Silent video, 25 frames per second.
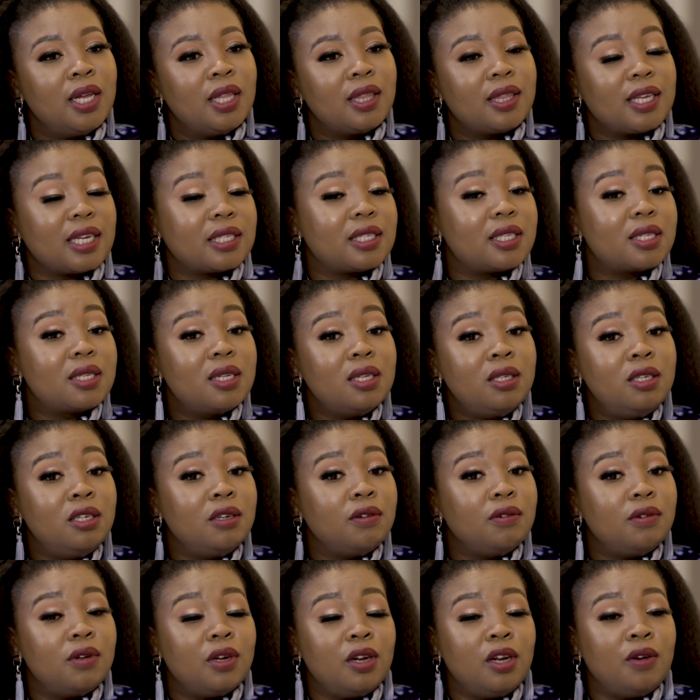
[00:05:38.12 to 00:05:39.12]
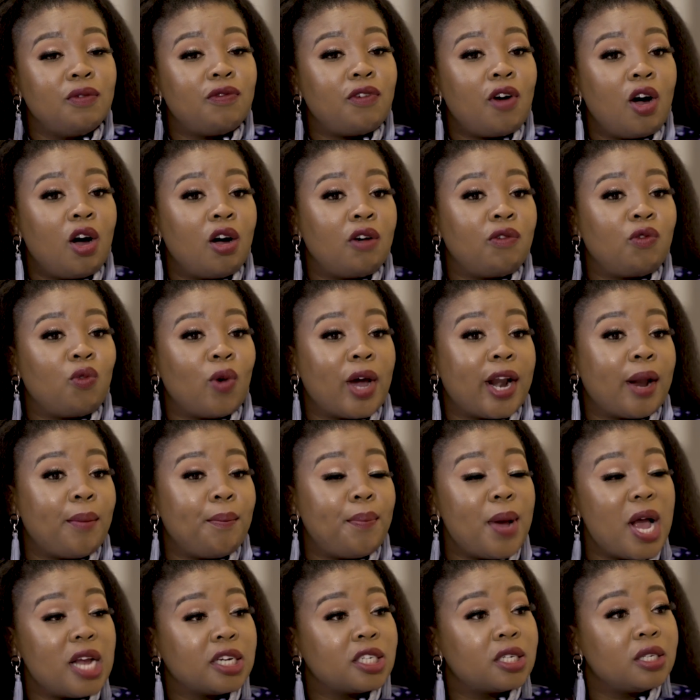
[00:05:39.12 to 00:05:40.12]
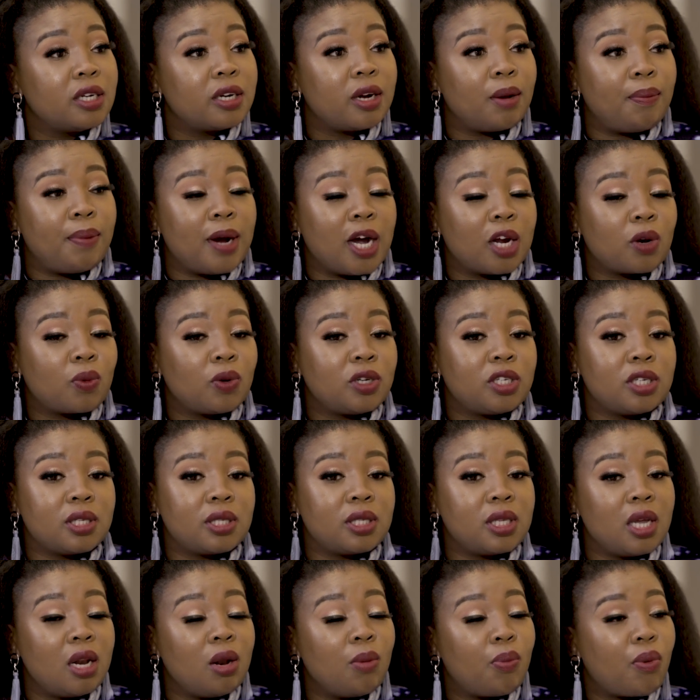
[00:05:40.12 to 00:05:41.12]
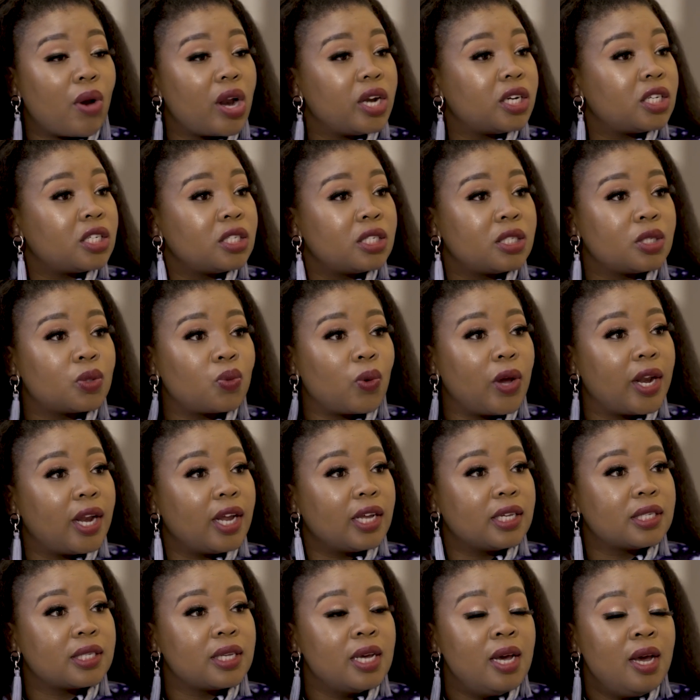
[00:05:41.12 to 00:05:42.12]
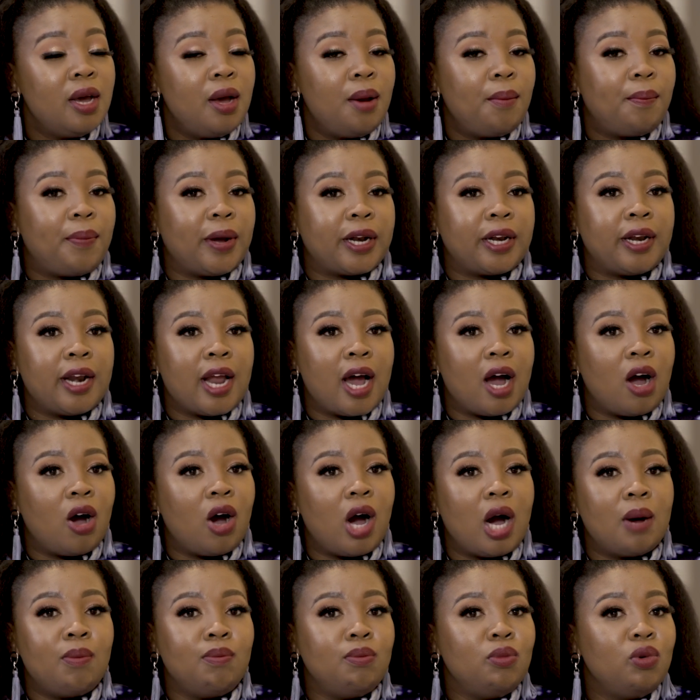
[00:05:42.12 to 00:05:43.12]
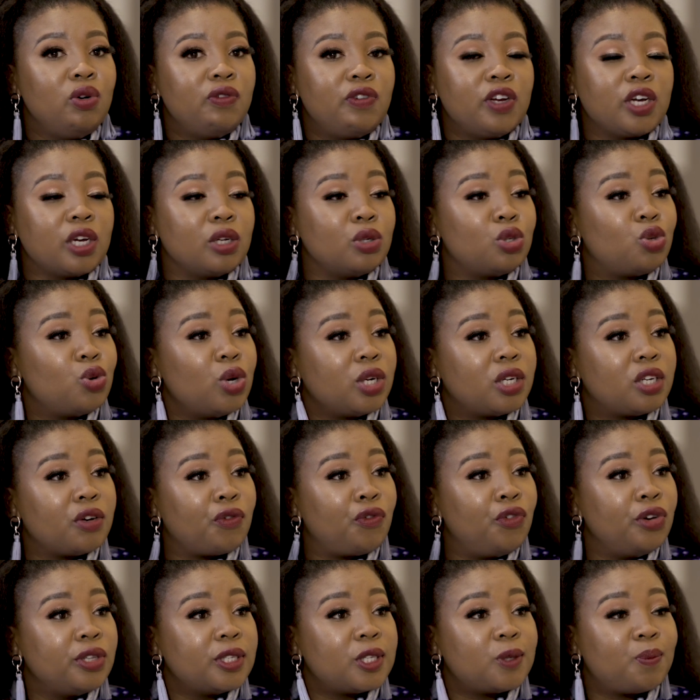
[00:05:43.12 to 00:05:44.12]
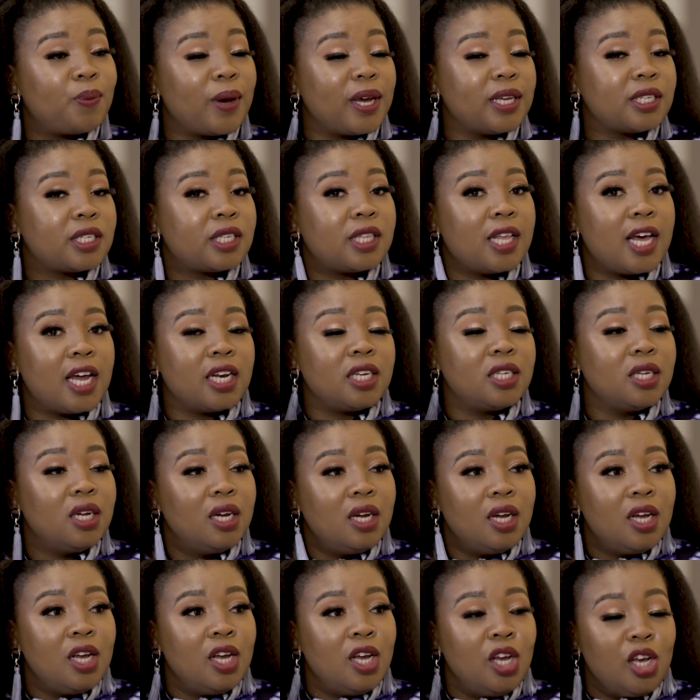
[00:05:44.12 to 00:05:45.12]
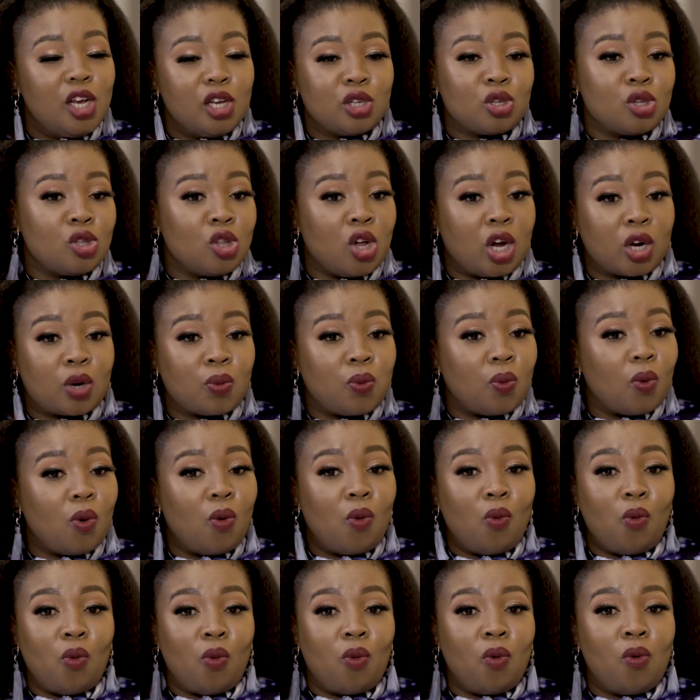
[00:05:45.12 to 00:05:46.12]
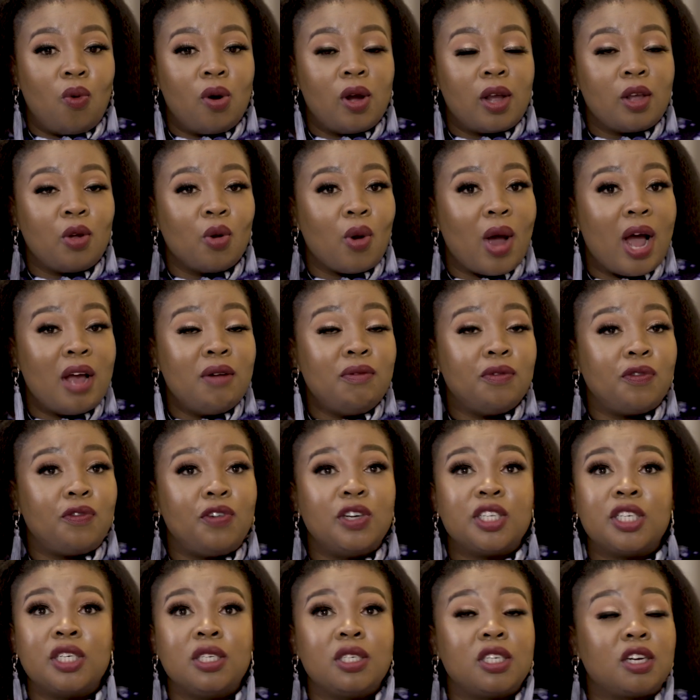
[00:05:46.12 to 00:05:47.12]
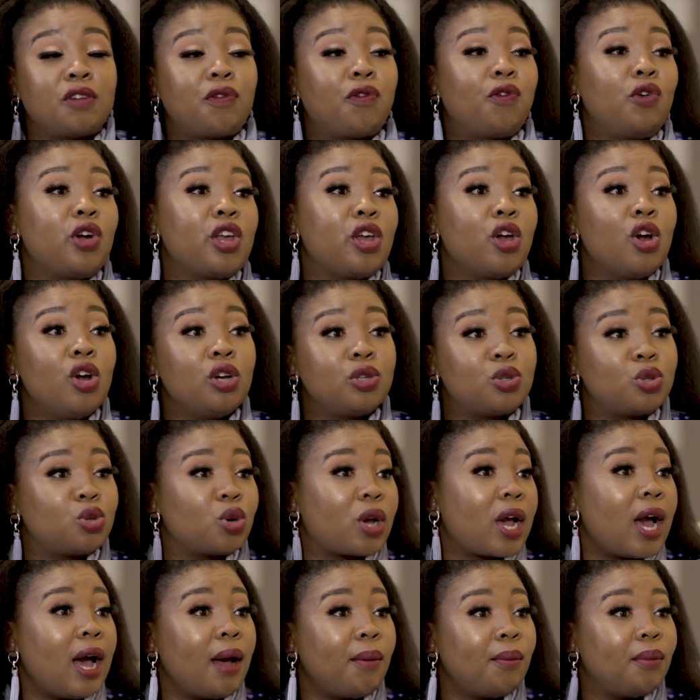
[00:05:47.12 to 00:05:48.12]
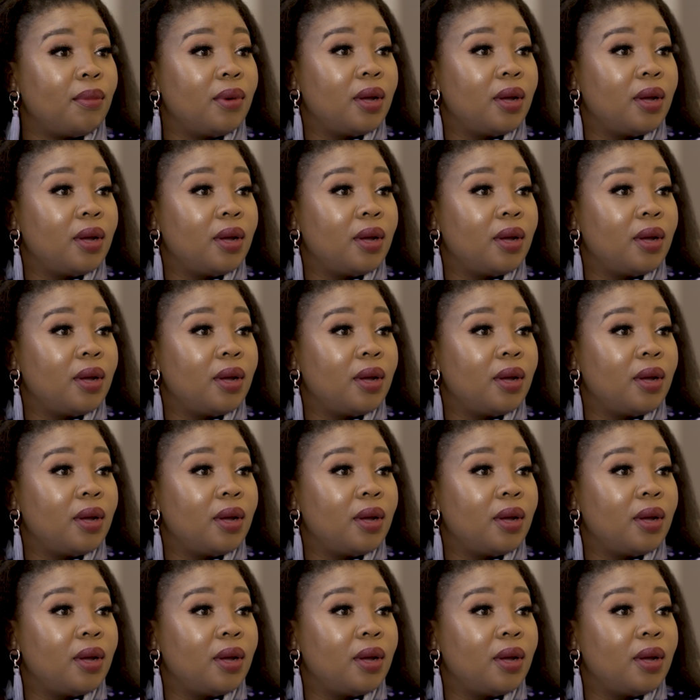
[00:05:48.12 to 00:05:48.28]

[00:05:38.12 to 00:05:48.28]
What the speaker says: That still involve what I'm passionate about, which is celebrations, weddings. But now I'm moving into a different space that is not, I envisioned it for years to come.